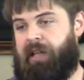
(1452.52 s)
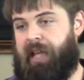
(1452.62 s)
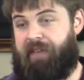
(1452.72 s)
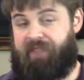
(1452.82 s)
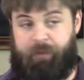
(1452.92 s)

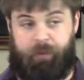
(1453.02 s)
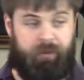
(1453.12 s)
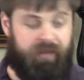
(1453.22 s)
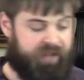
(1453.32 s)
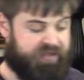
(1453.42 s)
If Abram
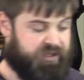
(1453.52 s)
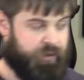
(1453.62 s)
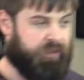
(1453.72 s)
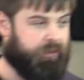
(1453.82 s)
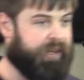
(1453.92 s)
believes 2
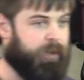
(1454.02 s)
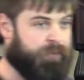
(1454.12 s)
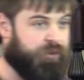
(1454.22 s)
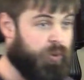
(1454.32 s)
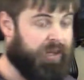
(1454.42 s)
and 3, he'll
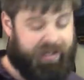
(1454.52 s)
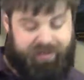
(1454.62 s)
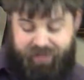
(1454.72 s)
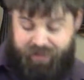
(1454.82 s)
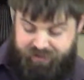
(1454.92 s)
do what God
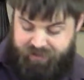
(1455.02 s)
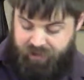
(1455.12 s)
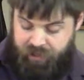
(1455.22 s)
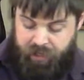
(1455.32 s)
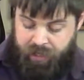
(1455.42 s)
says
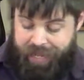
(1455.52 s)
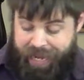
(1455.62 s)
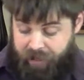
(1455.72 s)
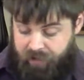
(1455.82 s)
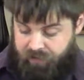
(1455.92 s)

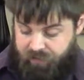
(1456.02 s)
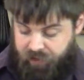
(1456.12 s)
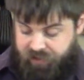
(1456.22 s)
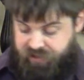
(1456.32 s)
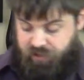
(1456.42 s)
in
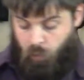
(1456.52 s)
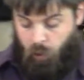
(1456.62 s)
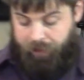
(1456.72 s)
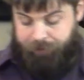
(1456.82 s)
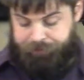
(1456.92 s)
verse
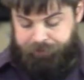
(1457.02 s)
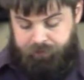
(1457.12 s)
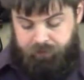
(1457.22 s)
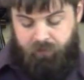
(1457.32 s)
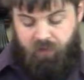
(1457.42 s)
1.
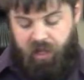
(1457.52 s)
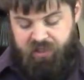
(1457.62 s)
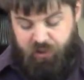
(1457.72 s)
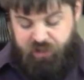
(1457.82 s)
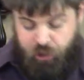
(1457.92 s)

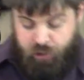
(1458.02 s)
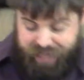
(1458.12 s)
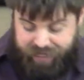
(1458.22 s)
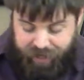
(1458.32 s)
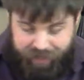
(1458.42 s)
So, do you
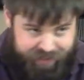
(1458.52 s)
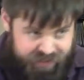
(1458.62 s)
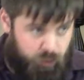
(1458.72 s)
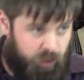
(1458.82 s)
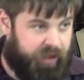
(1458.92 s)
take God at
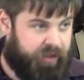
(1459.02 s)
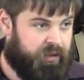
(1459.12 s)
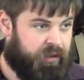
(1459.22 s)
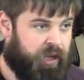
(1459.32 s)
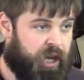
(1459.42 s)
his word?
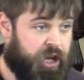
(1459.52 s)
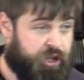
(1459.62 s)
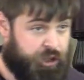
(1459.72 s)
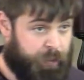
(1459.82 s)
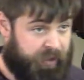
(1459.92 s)

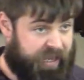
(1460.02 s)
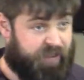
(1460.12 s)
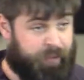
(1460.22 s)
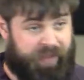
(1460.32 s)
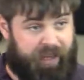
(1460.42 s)
Do you believe
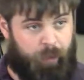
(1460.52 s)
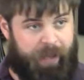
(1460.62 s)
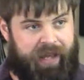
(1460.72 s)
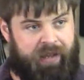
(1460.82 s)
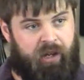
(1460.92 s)
him and then
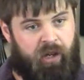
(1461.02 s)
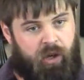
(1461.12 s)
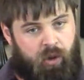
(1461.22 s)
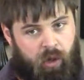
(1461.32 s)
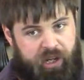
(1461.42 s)
obey?
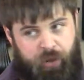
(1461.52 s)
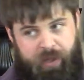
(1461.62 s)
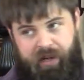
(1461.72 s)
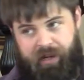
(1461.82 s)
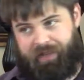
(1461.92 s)
Or do you
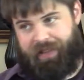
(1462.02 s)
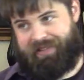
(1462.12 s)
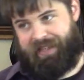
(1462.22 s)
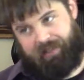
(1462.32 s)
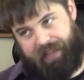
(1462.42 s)
hear it and then
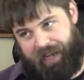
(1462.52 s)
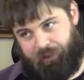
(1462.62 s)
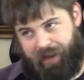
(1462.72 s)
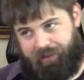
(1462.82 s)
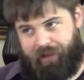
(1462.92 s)
say, Yeah, I'd
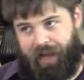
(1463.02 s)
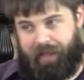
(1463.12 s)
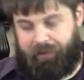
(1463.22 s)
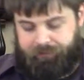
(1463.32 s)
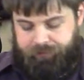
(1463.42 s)
rather not?
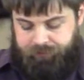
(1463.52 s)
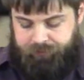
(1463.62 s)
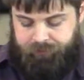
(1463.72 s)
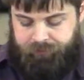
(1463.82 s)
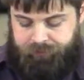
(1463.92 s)

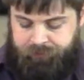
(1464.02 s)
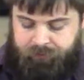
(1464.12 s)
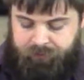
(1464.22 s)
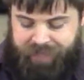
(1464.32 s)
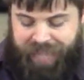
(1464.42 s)

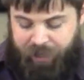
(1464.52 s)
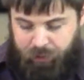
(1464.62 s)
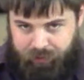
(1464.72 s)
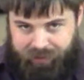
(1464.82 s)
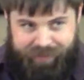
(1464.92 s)
Yeah, I
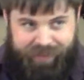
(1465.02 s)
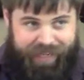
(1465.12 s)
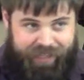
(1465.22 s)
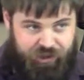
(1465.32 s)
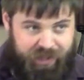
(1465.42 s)
don't really think I
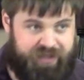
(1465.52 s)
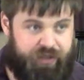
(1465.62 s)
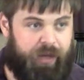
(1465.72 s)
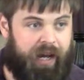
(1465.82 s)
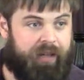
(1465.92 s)
can trust
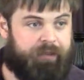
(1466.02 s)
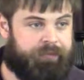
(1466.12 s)
you, God.